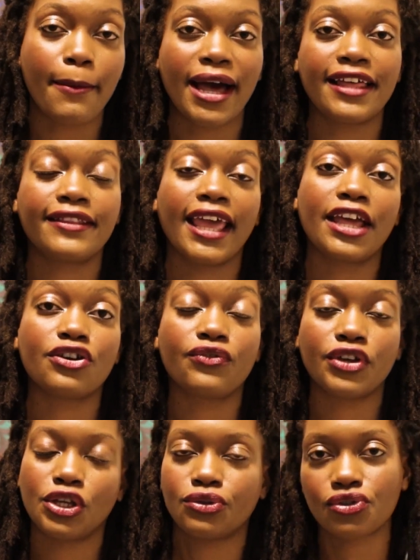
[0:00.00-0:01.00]
But at the end
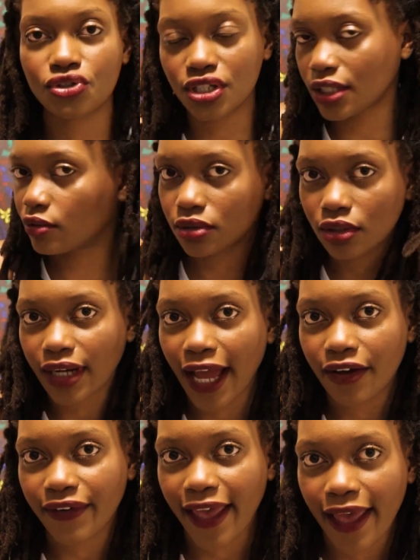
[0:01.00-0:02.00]
of it, you still don't
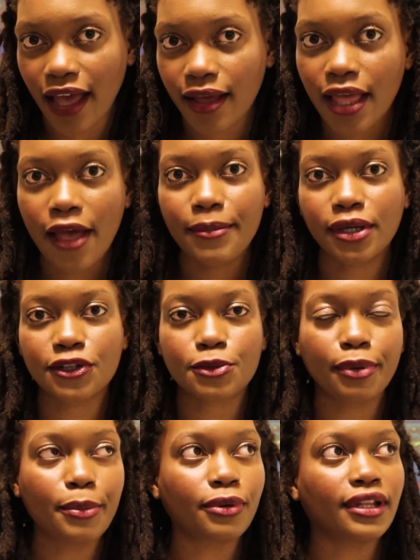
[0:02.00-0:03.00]
have hair.
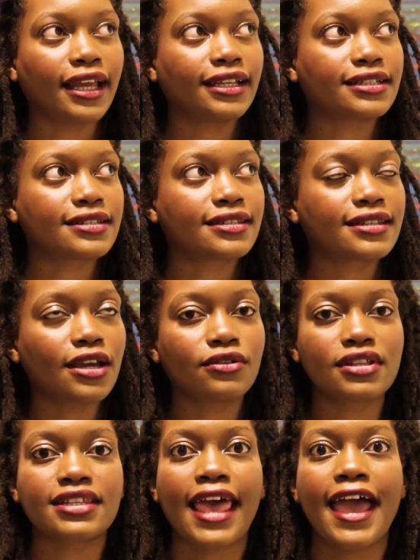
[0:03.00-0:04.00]
Because people like stay
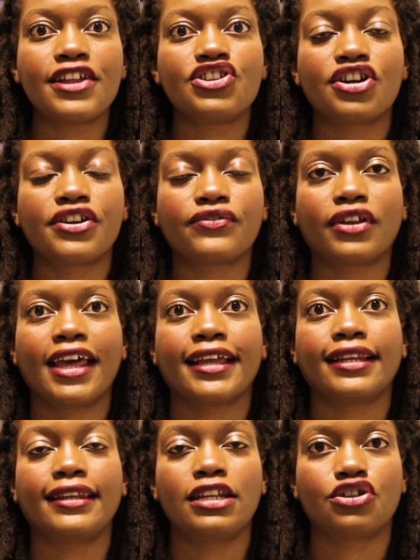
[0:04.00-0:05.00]
on this hair journey for
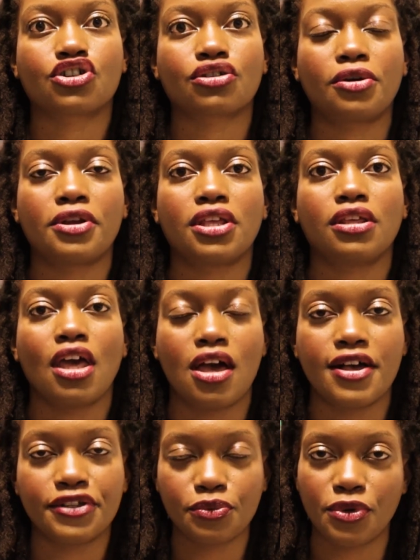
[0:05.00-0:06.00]
like literal
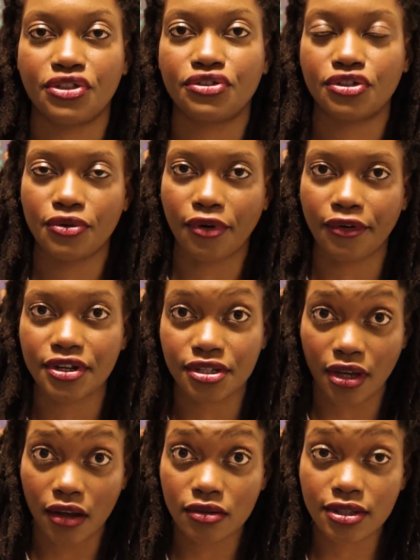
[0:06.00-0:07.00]
years with zero
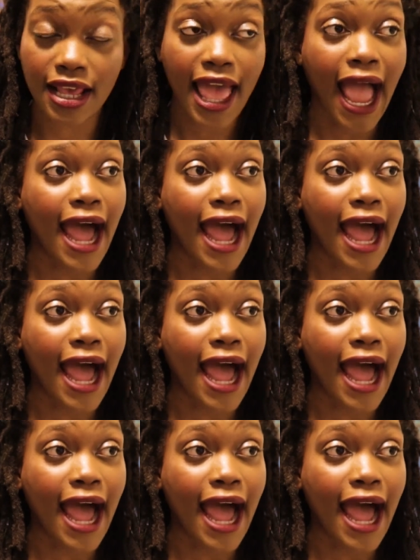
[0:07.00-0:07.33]
results.